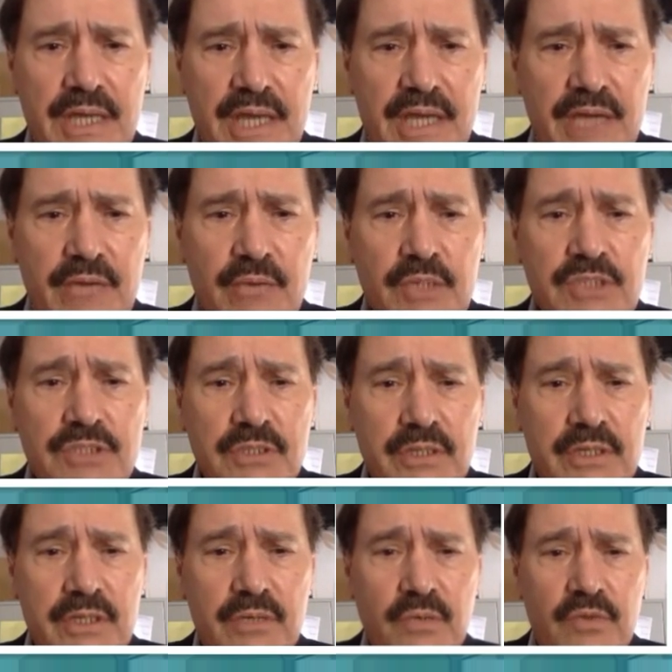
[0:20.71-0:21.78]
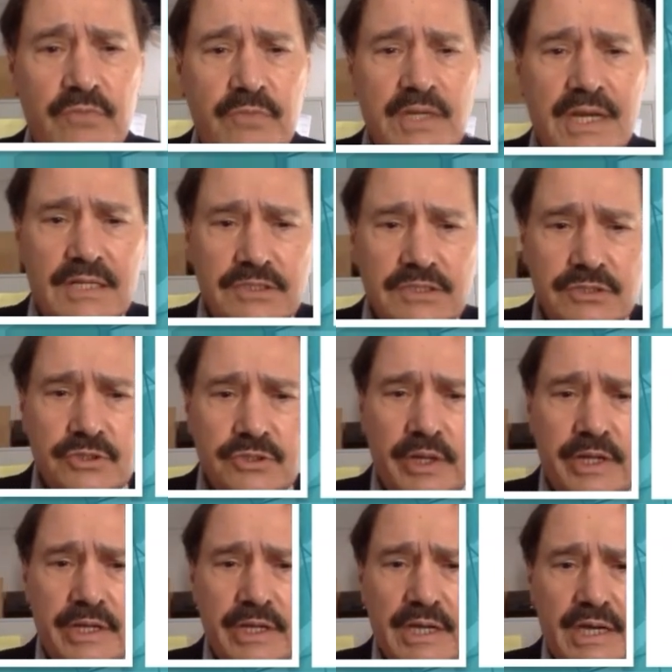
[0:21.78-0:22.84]
And recently, we've been
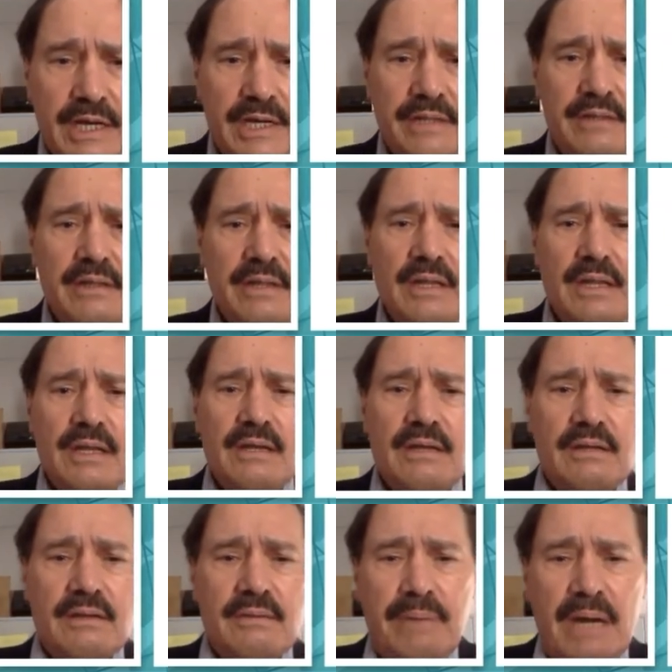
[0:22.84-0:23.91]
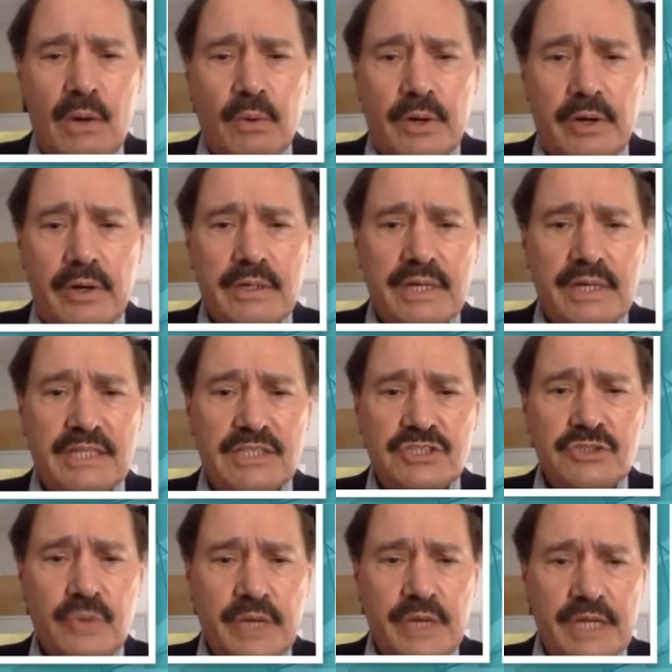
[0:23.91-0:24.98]
concentrating on power and
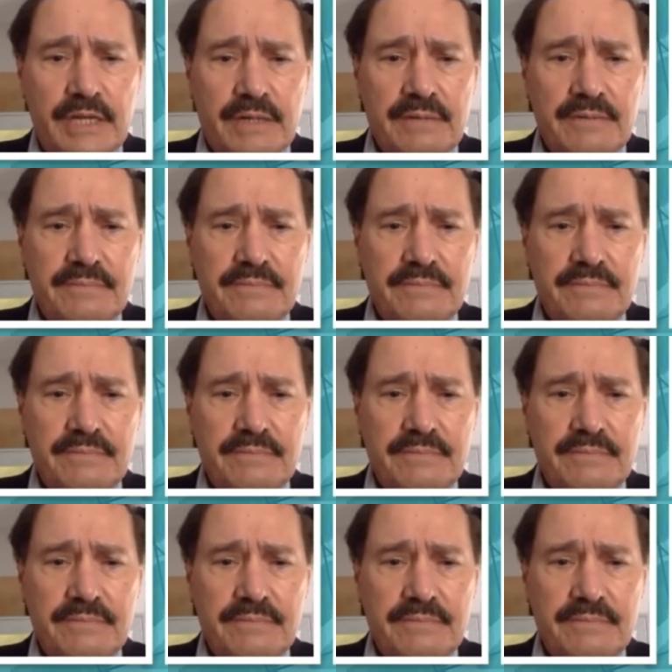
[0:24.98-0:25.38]
strain.